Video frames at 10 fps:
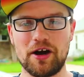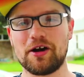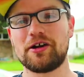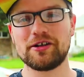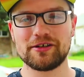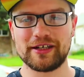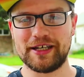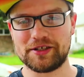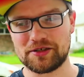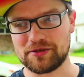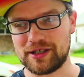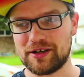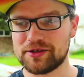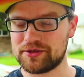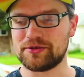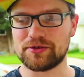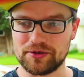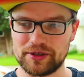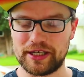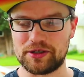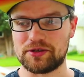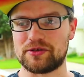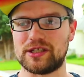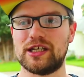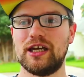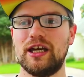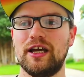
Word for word: our history, our social history,